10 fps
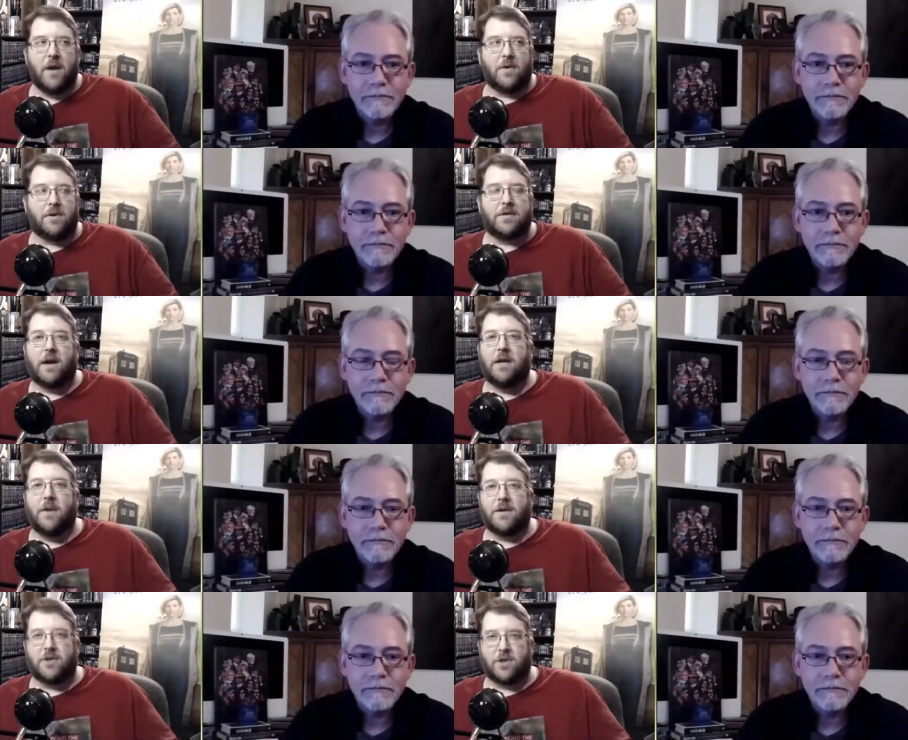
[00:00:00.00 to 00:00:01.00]
Speaker 1: When you're talking
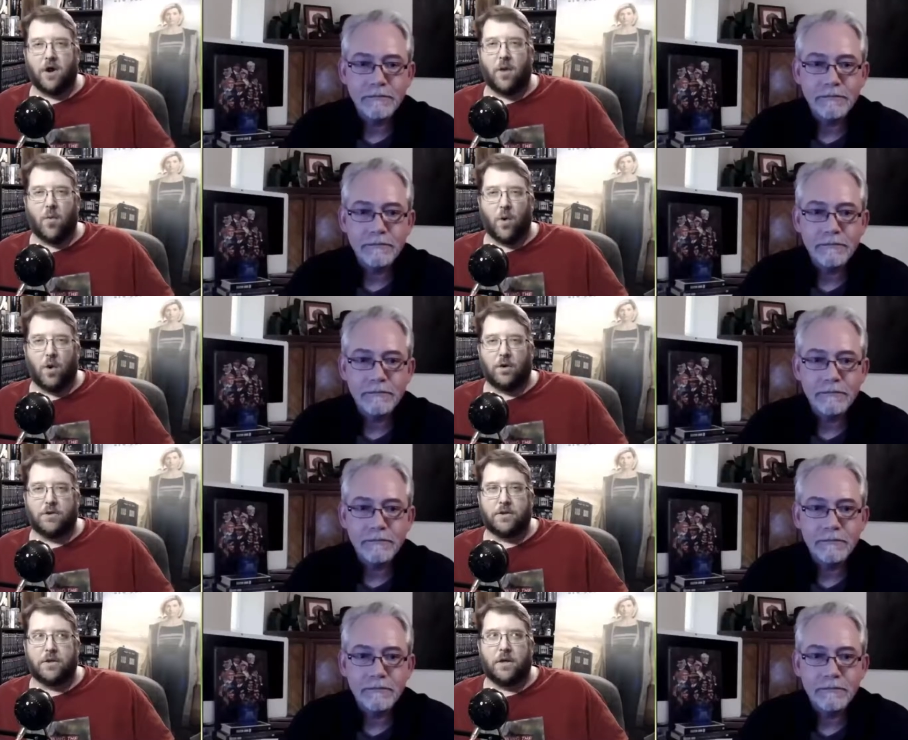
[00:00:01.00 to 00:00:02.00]
about Star
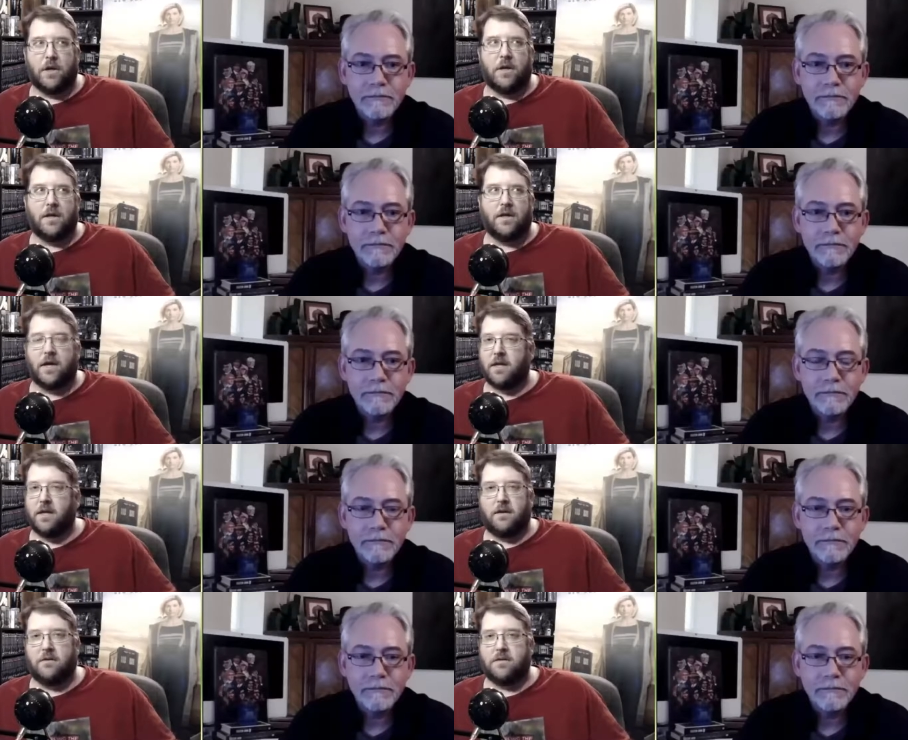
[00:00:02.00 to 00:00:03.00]
Wars, there
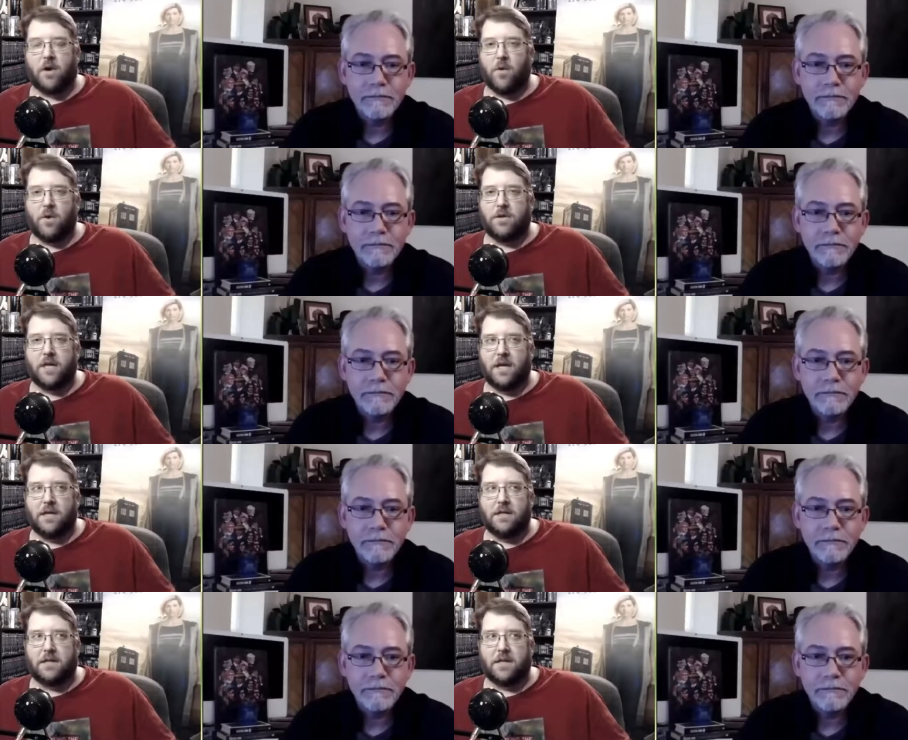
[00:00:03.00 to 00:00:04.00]
uh, uh, star wars
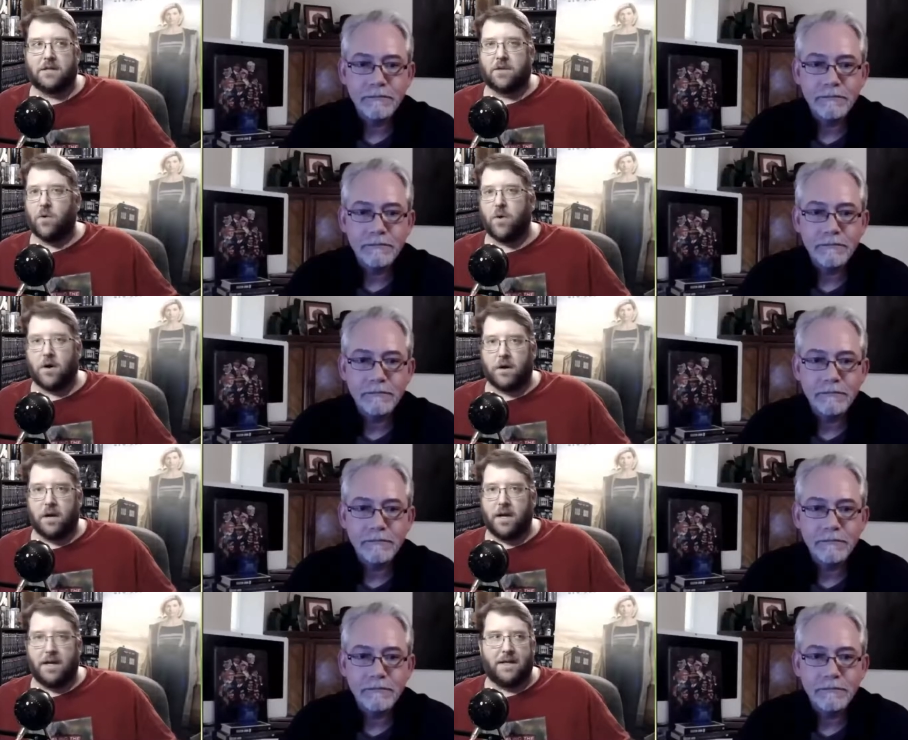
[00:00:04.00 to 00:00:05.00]
is is lore
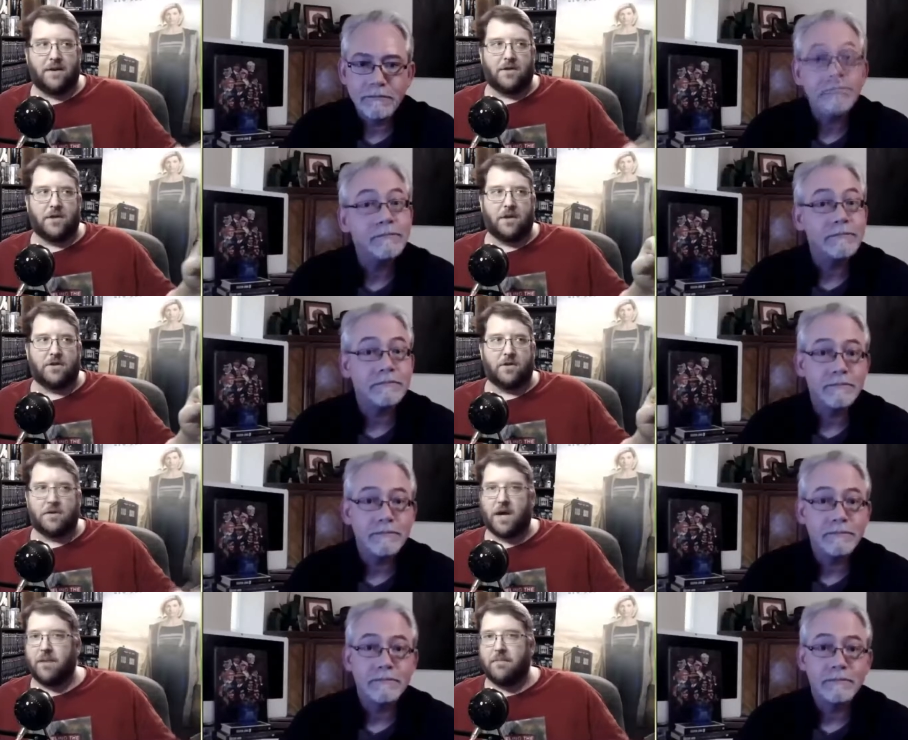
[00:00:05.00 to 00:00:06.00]
it, it, there's there's no
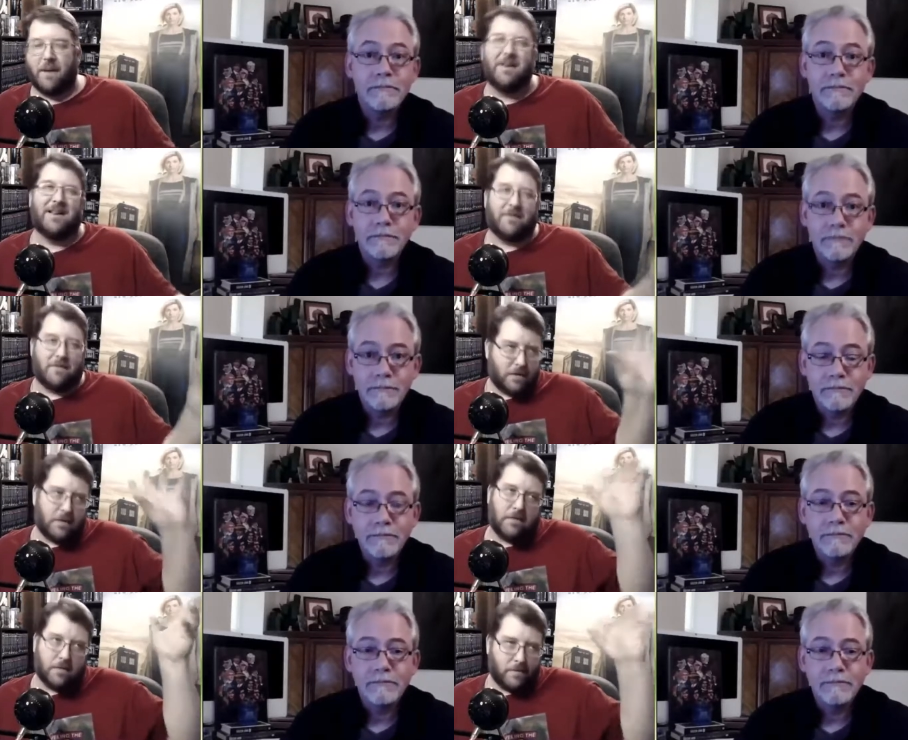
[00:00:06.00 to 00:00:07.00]
time i
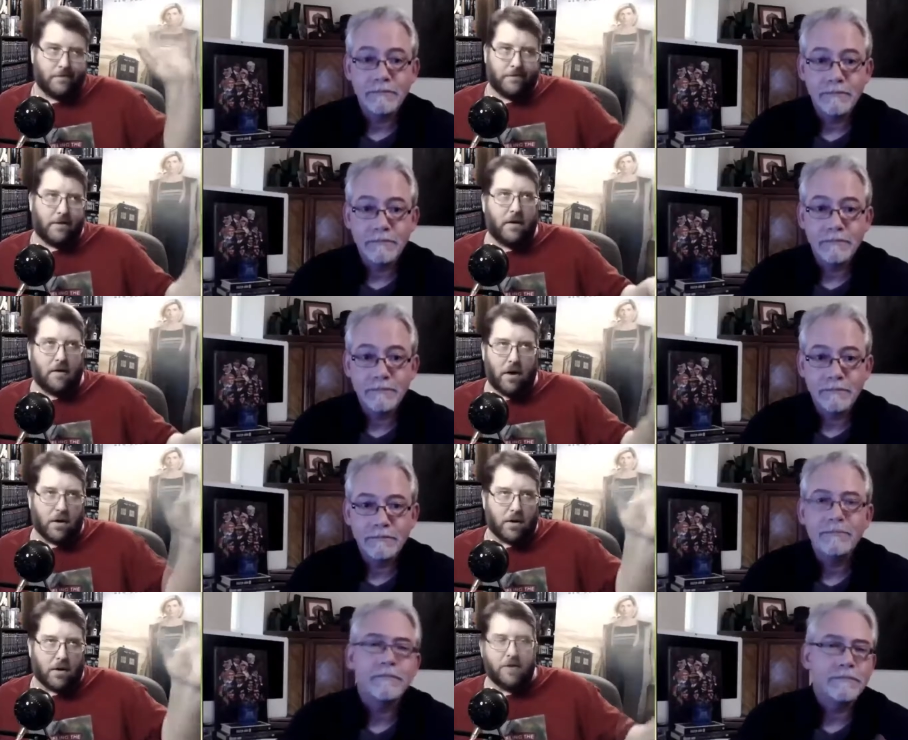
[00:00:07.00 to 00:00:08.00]
mean uh,
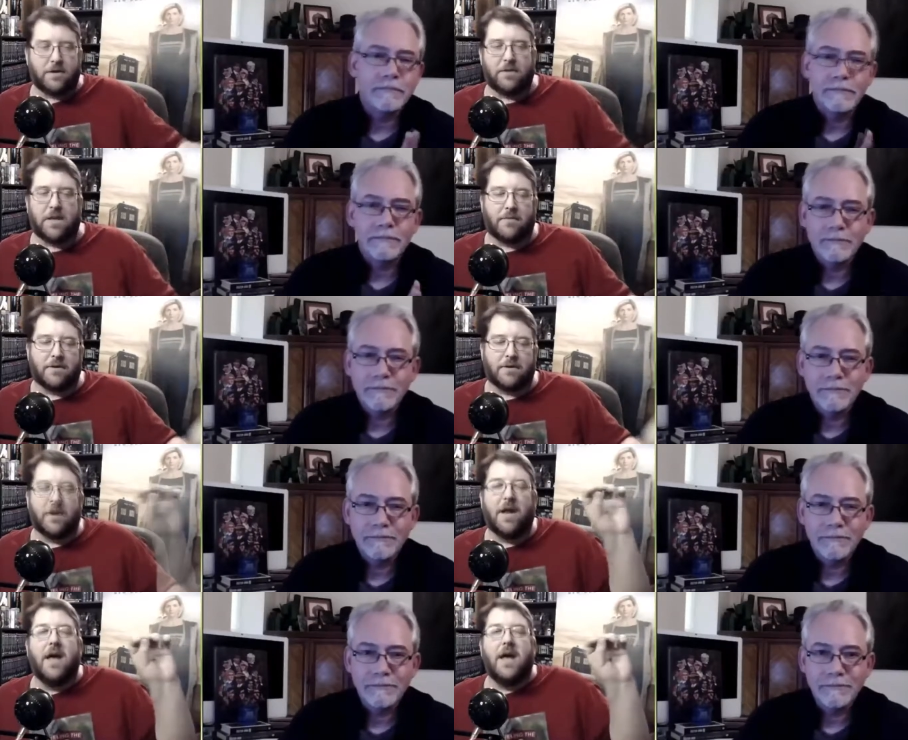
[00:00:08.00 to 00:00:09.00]
arguably there's some time travel but